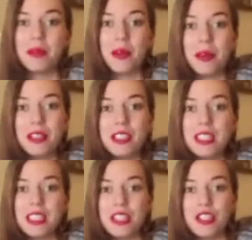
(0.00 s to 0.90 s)
going to
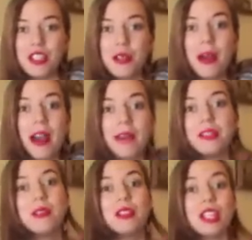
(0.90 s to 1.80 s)
teach you how
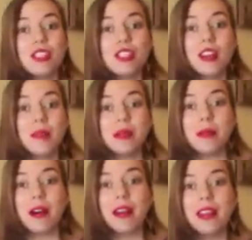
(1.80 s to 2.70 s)
to change an
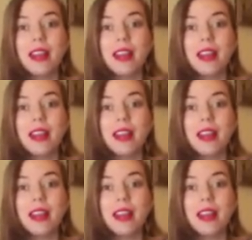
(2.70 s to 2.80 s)
Omnipod.